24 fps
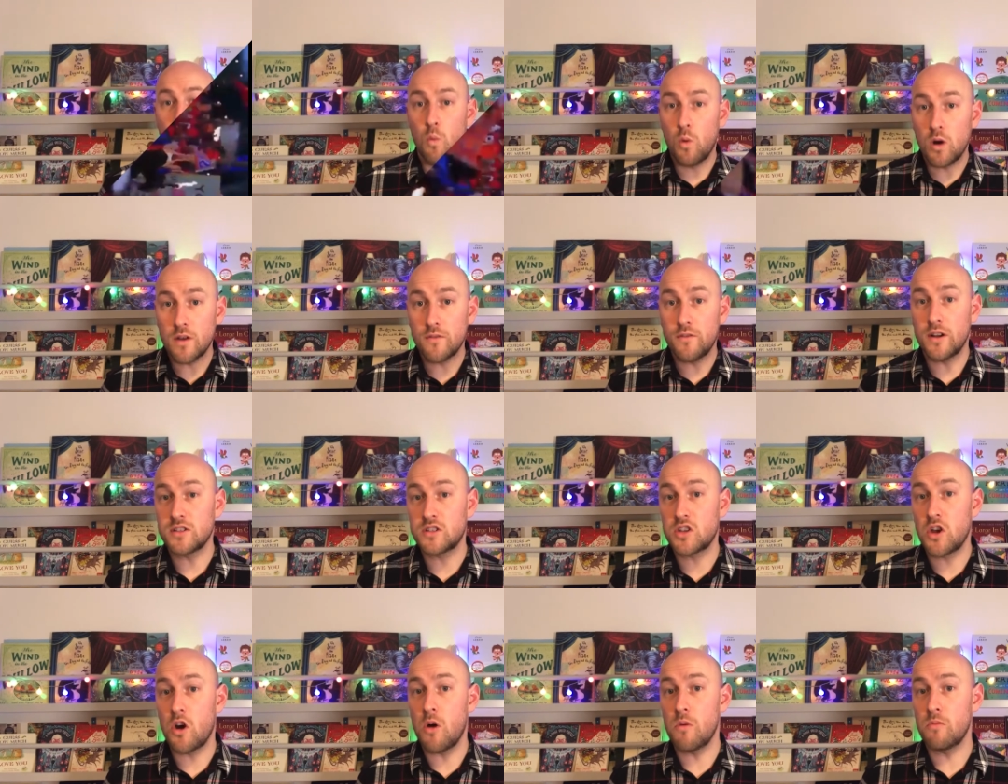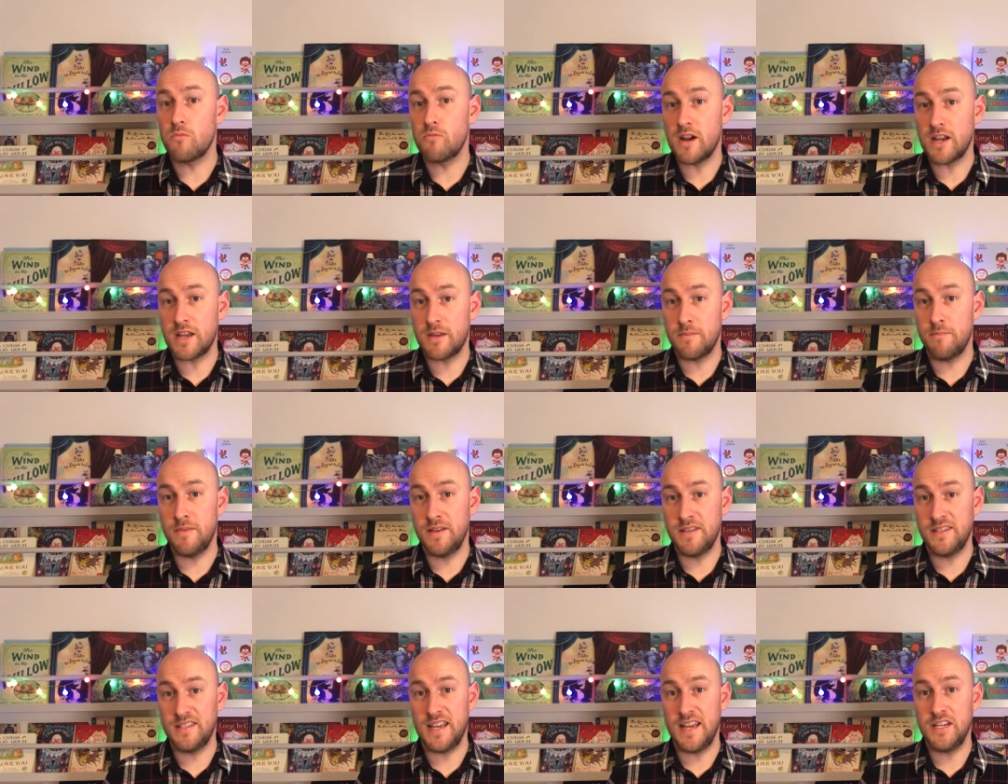One of our top
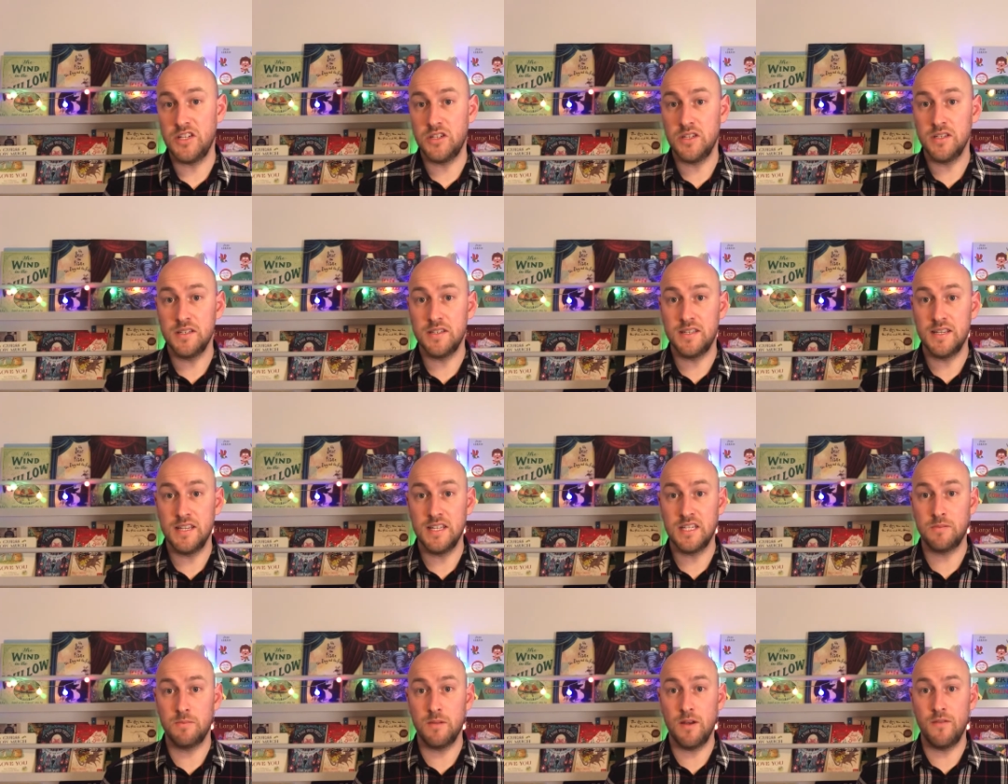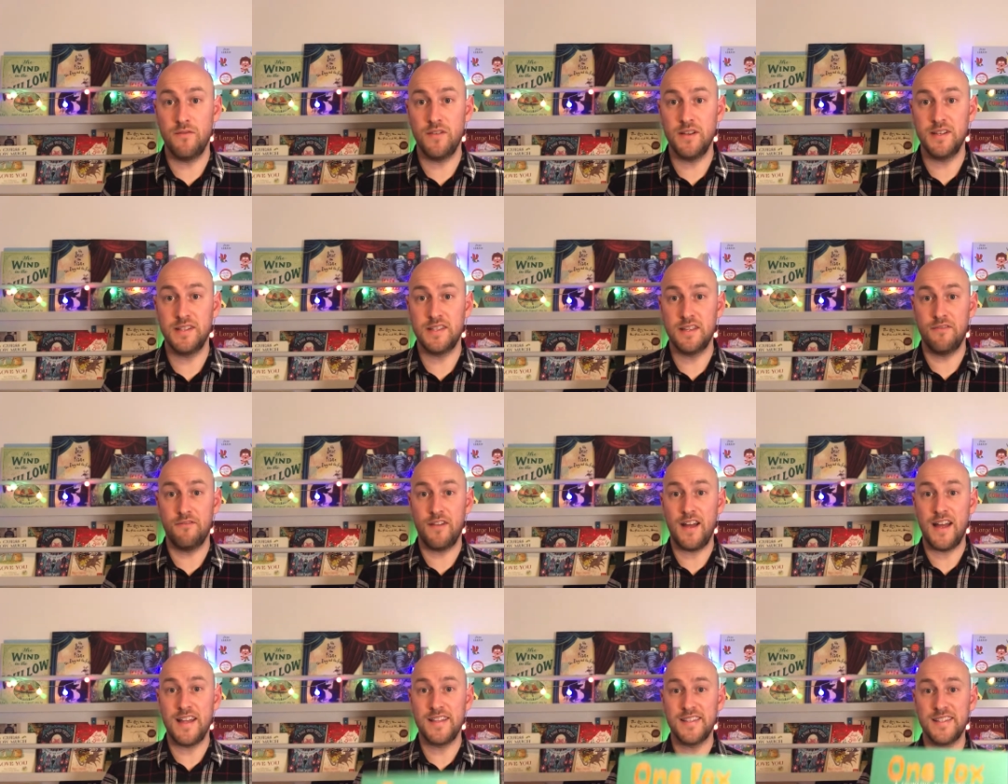recommendations this month is the
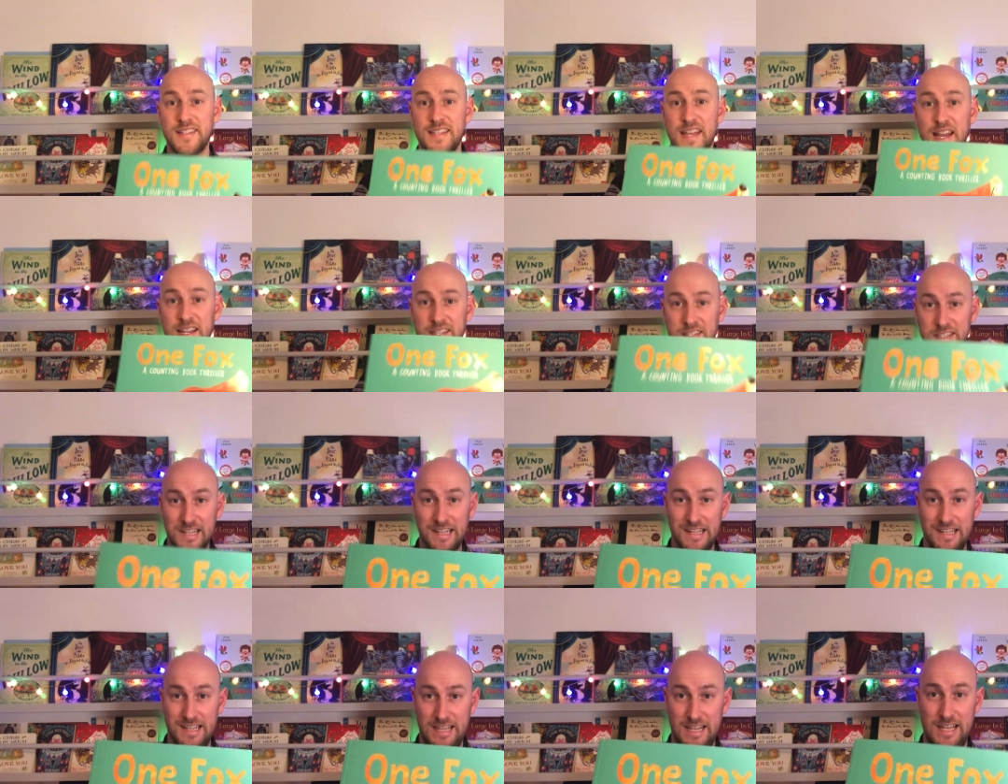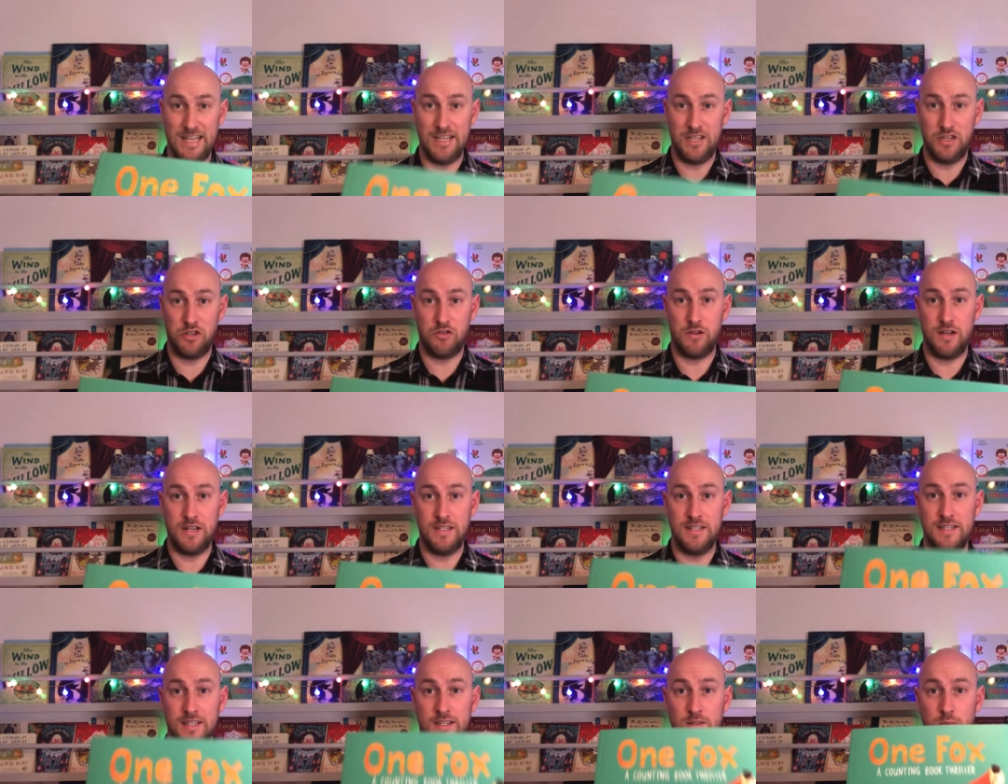fantastically
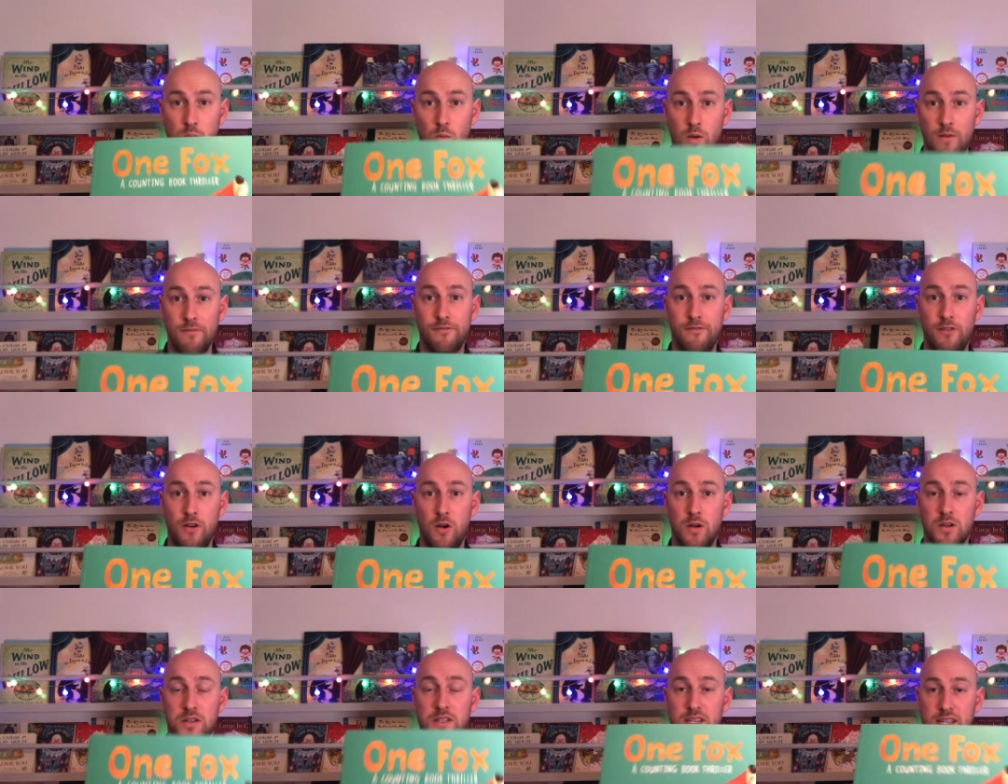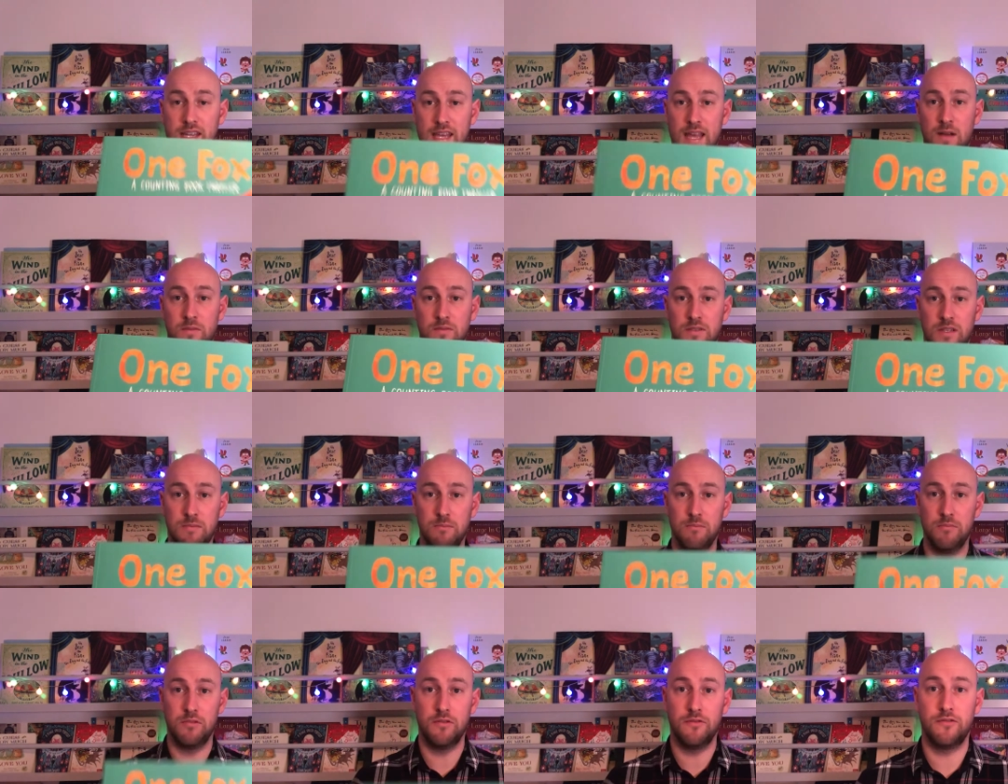illustrated One Fox accounting
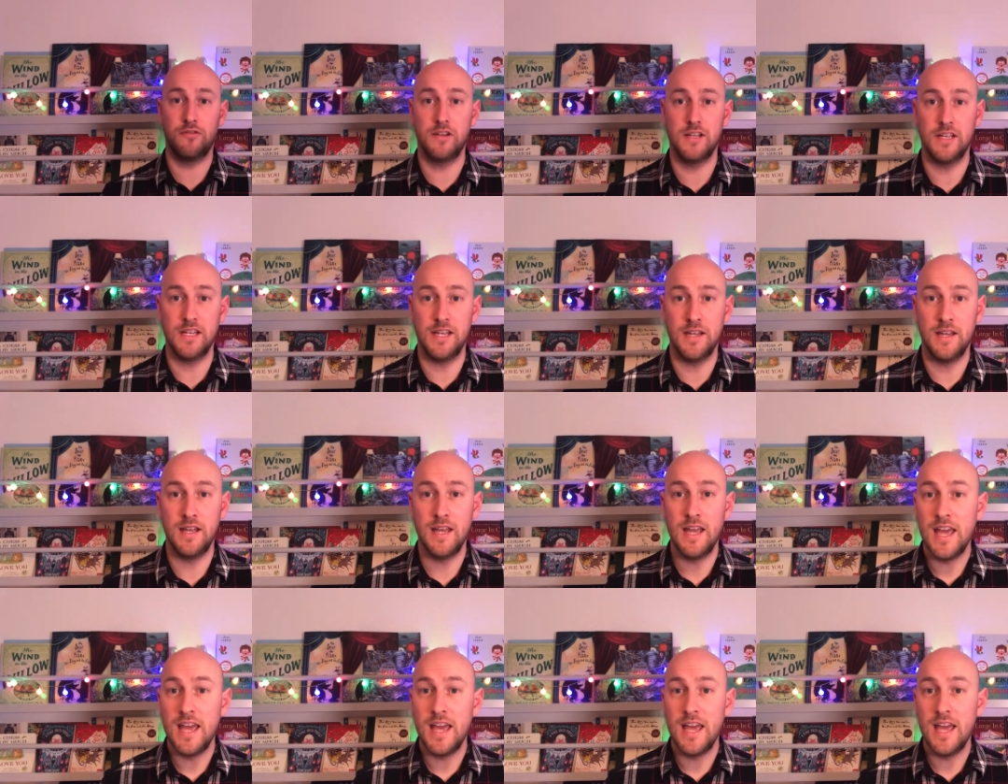book thriller.